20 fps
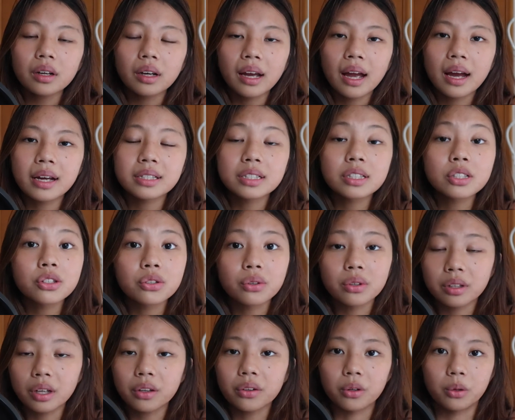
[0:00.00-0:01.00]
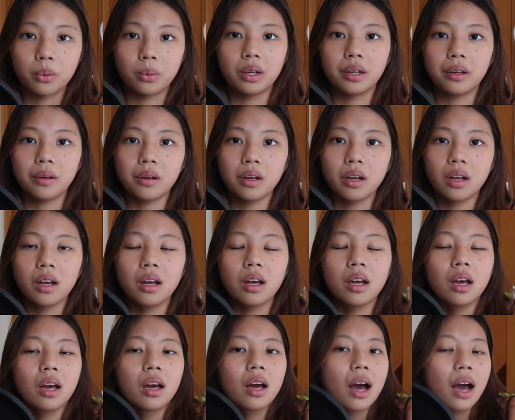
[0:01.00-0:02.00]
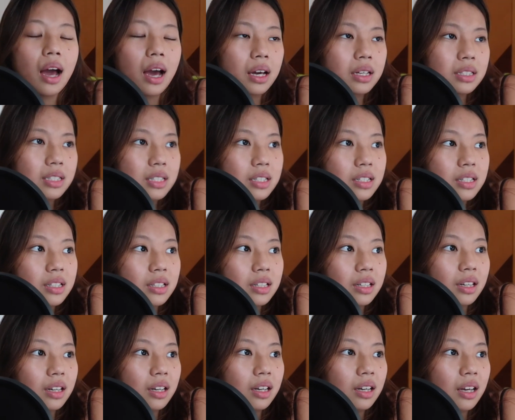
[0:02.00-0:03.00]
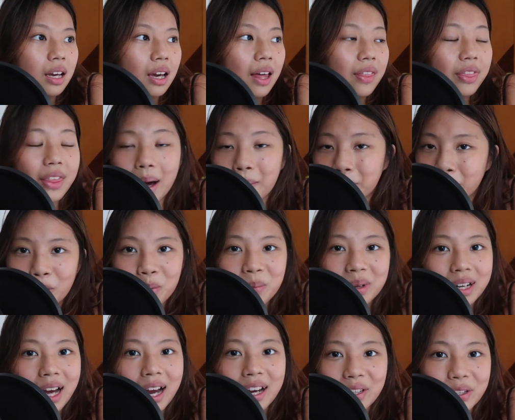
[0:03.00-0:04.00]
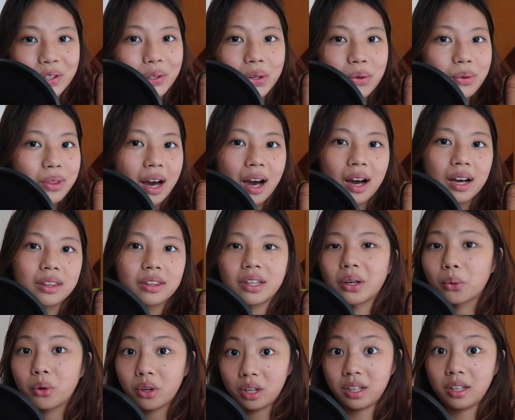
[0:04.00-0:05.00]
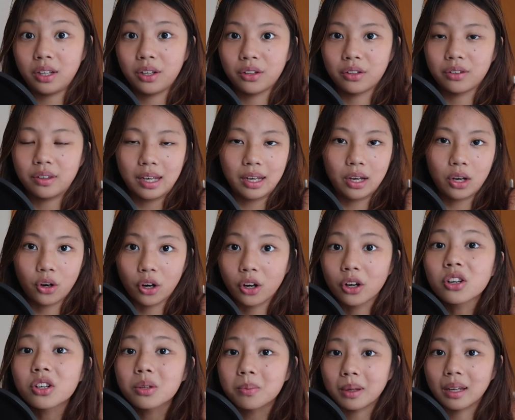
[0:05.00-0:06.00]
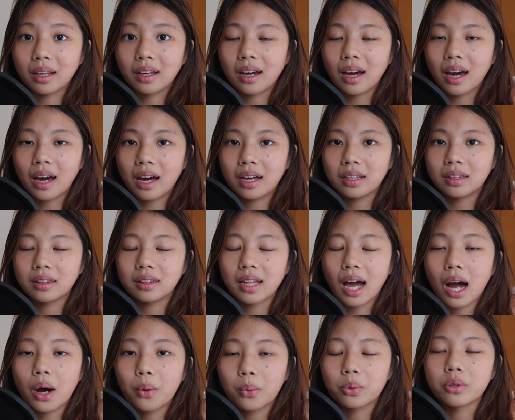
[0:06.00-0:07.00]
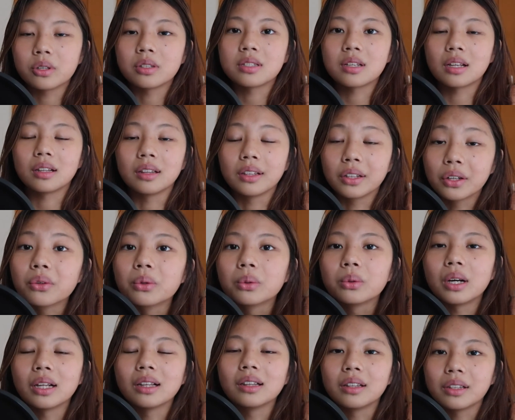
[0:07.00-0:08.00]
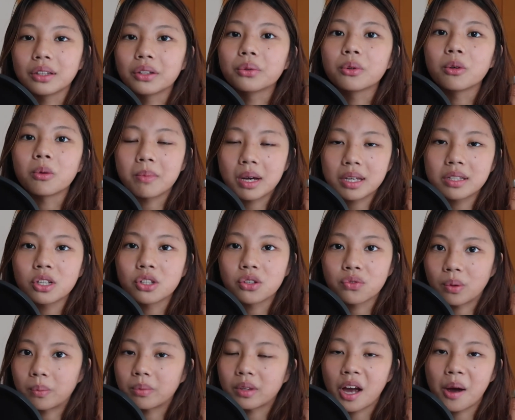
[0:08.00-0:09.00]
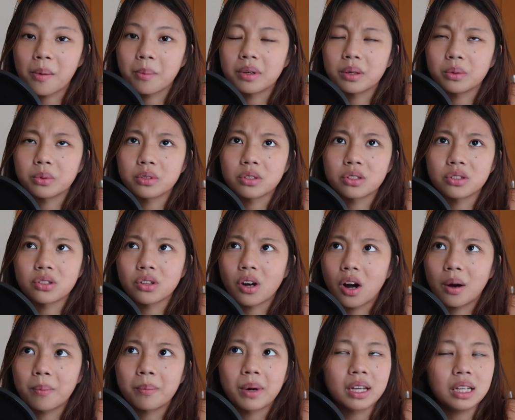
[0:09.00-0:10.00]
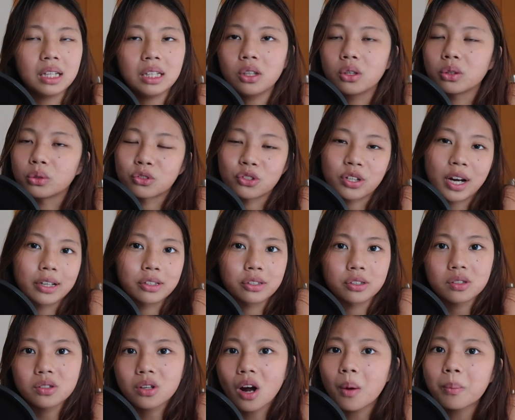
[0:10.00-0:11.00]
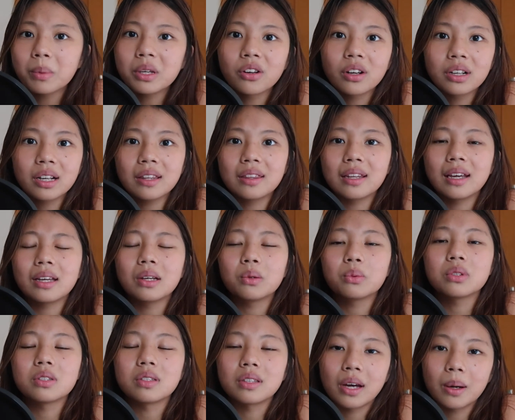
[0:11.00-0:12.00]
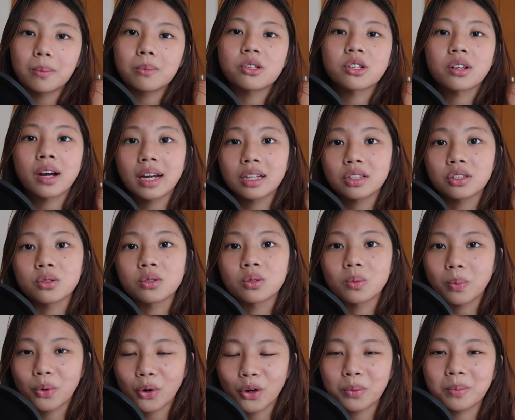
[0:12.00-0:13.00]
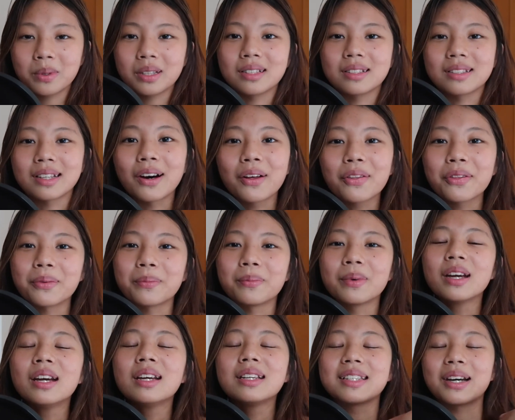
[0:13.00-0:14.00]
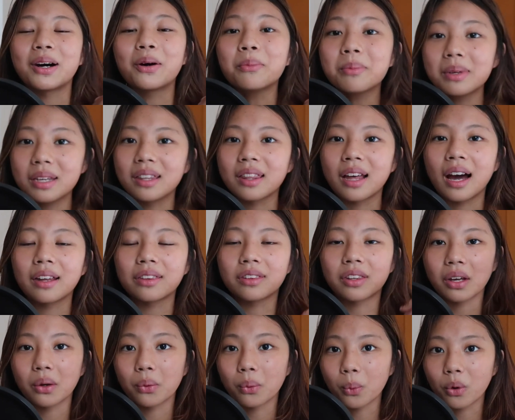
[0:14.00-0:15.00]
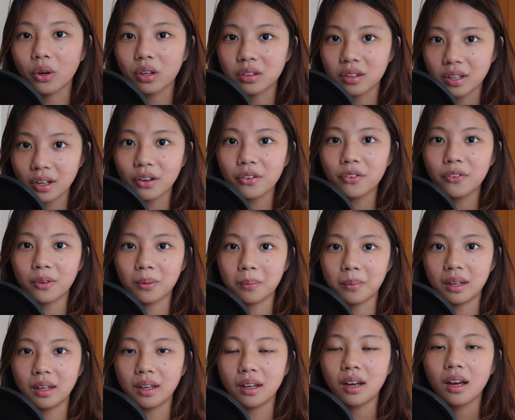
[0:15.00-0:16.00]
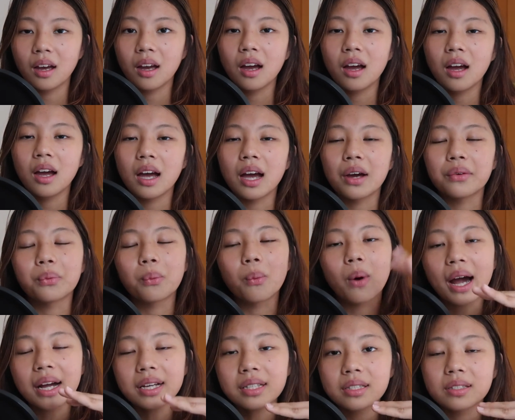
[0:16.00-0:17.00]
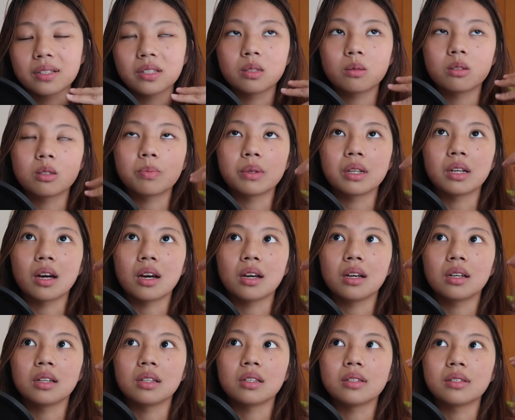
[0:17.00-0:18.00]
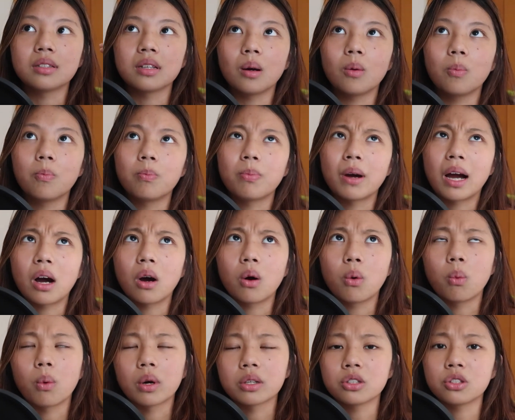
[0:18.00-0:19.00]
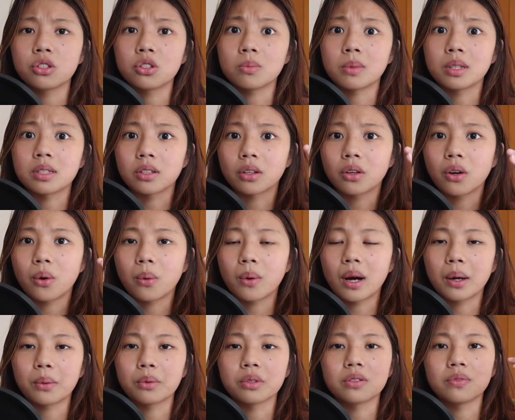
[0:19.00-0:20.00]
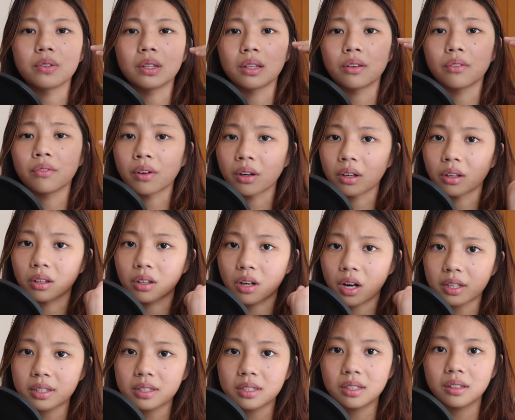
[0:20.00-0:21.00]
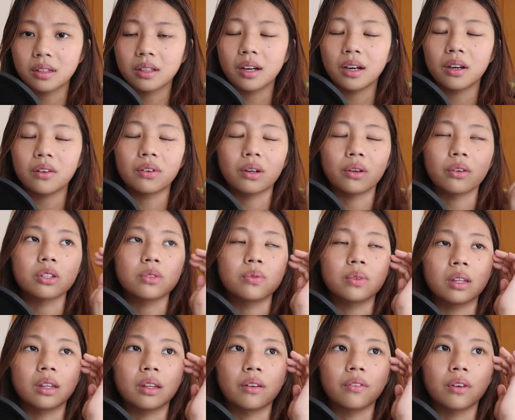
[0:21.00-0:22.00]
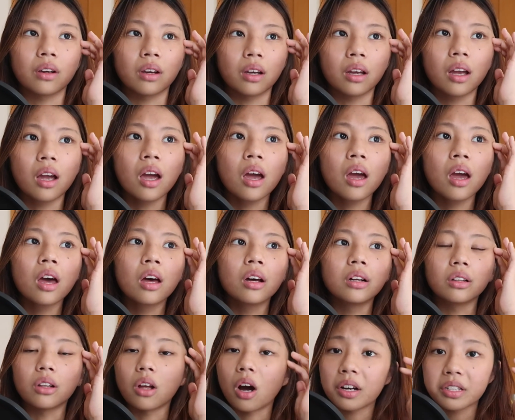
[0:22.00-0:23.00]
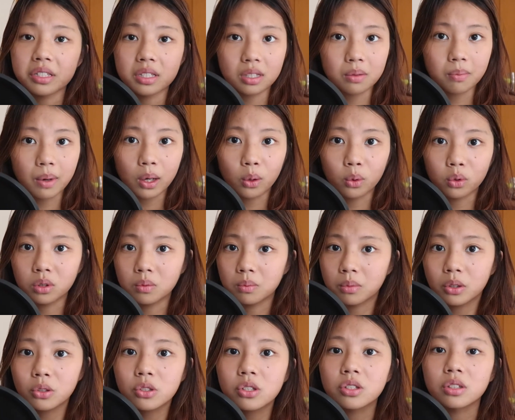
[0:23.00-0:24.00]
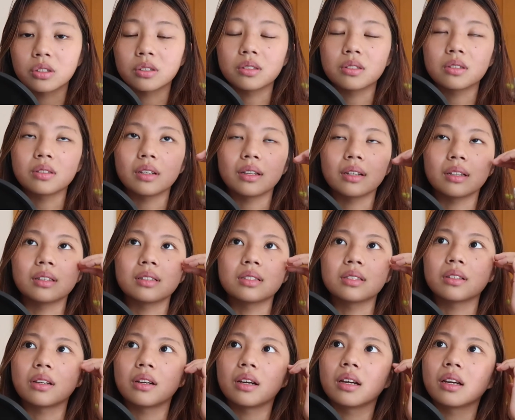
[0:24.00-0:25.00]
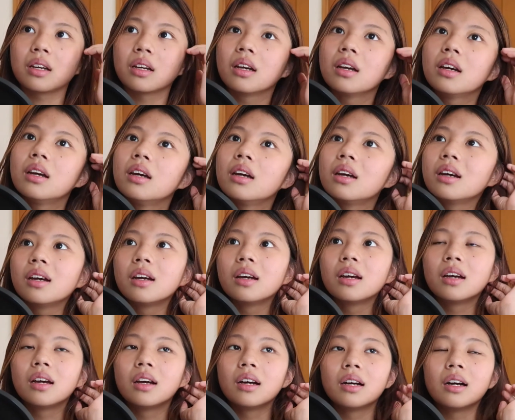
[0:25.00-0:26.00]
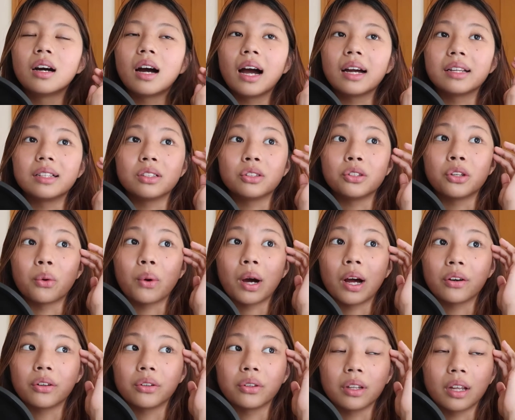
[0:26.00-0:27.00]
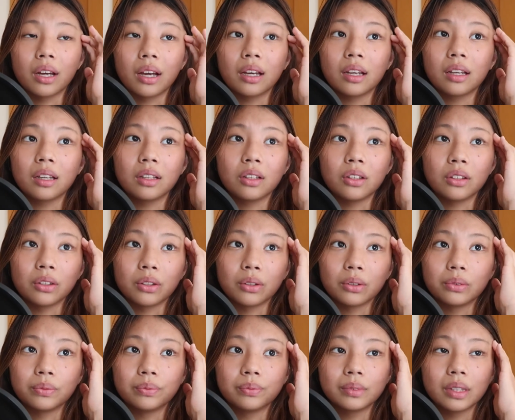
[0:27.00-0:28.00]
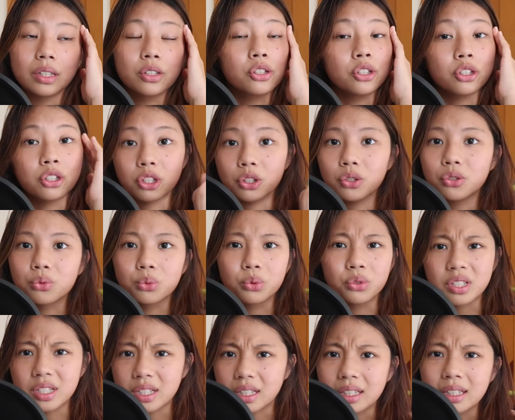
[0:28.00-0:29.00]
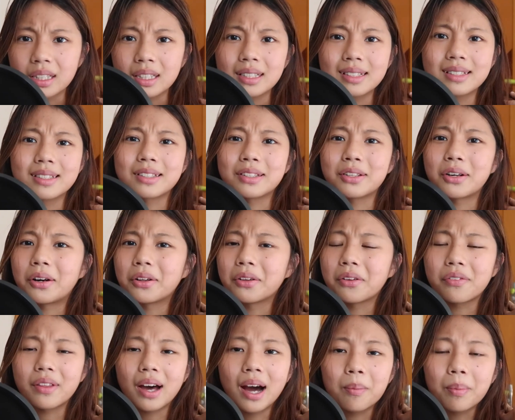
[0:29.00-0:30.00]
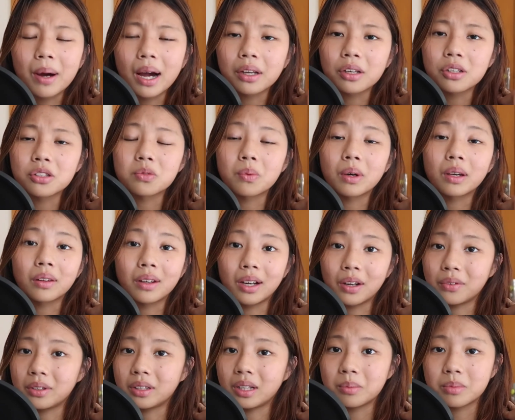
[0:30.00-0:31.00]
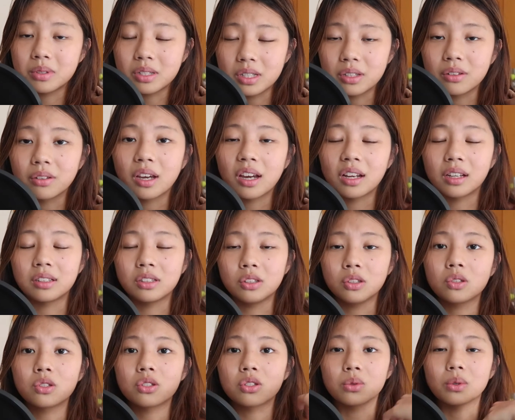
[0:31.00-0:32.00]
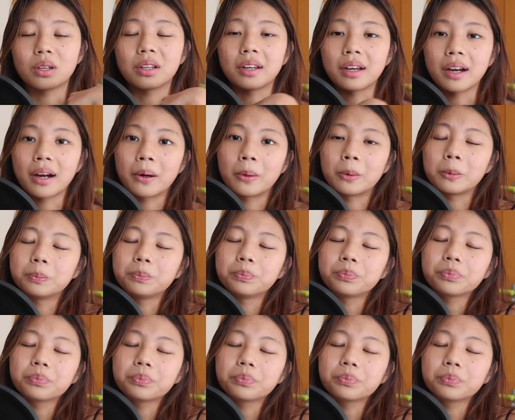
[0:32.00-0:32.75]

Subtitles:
and into another one. And at that moment, I knew that they were here. They heard me, and that was a literal message from them. It was not my ego trying to stop me or anything. It was them trying to support me and tell me that they were there for me. And why is this? It's because about 1 to 2 months ago, I was feeling very lost in life. I was feeling very lost in my own emotions, and like I didn't know how to introduce routines and all of that back into my life, and I'm still getting used to it now.